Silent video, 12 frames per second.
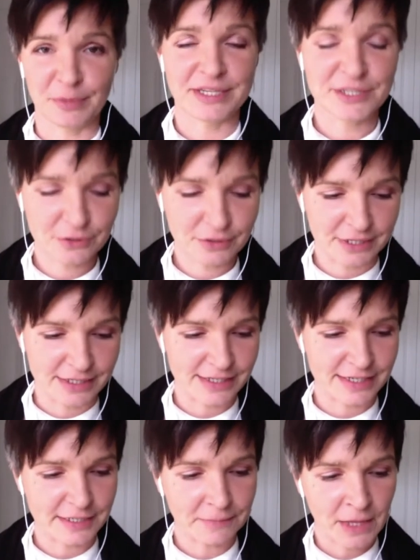because you've
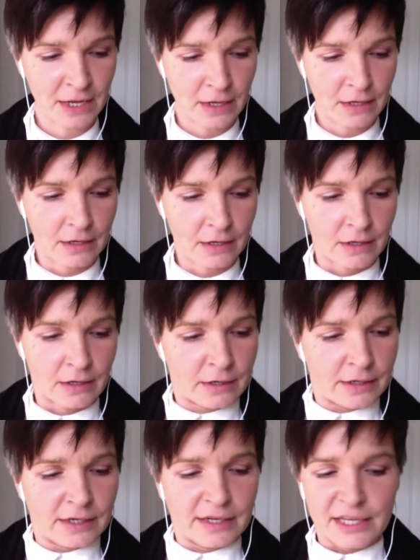been taught that,
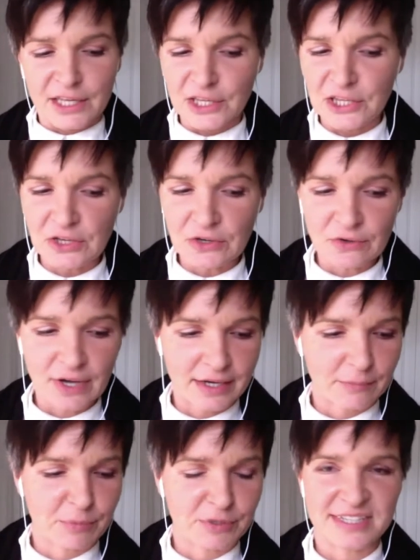you know, when Barbara
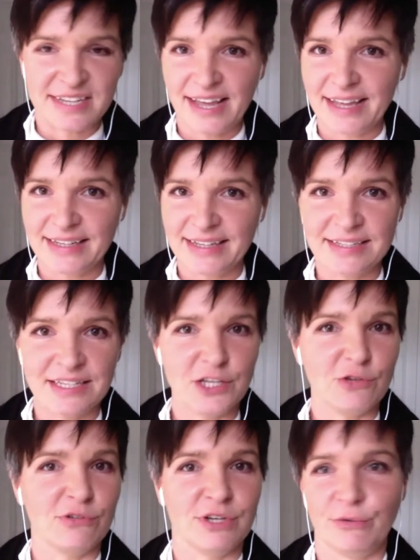Walters does an
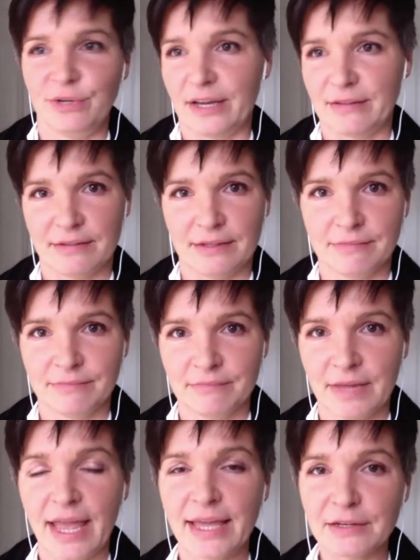interview, she
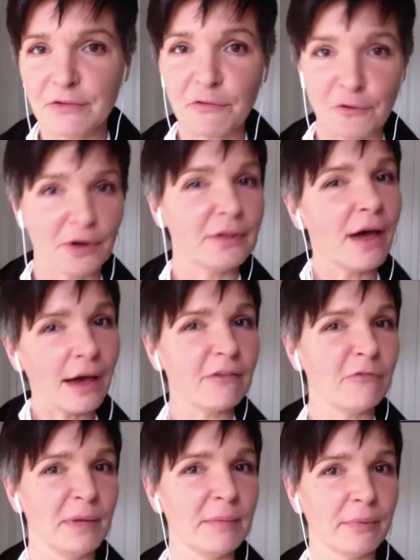research, she wants to
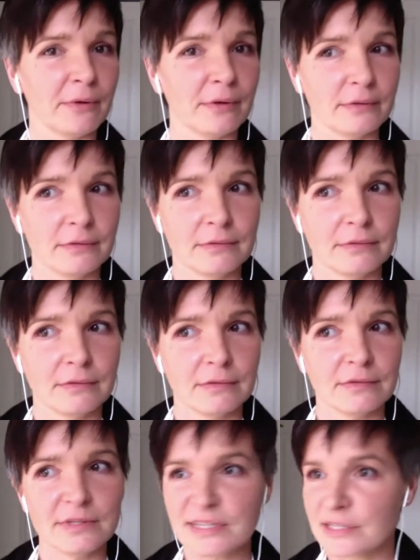ask provocative
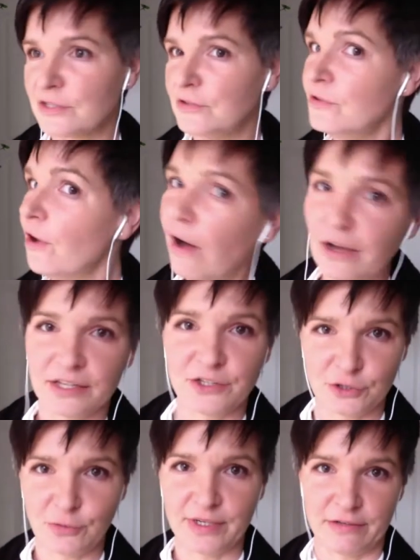questions. She's going to ask
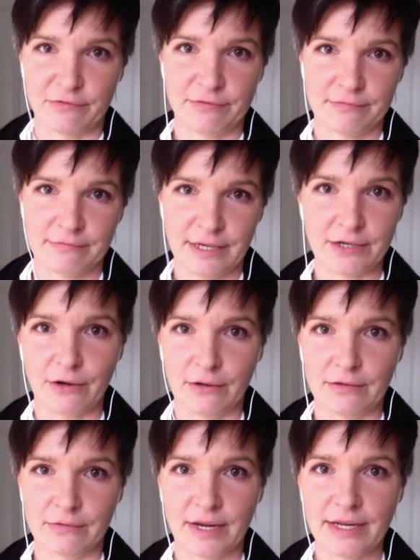questions that nobody's ever
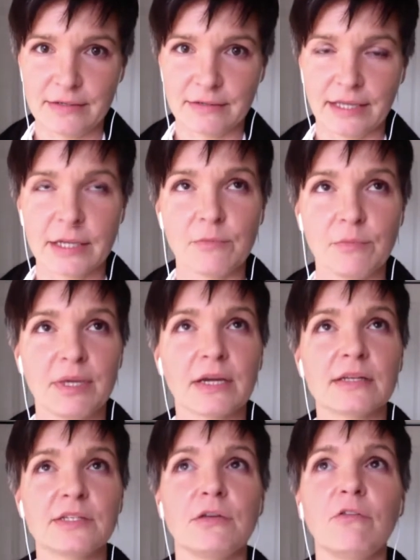asked before, right?
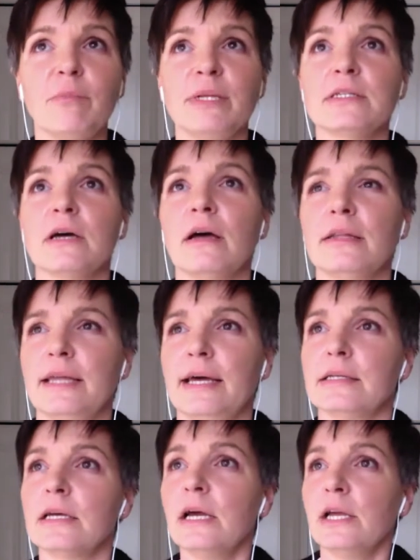Who's with me,
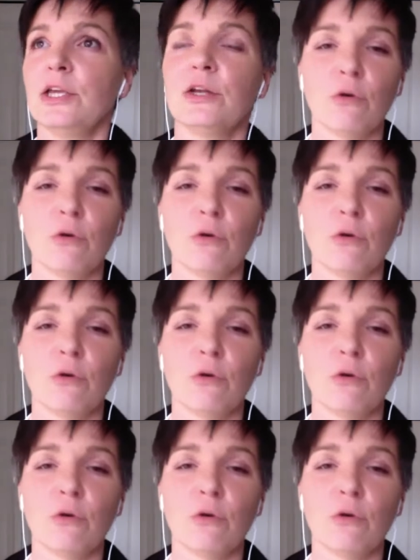right?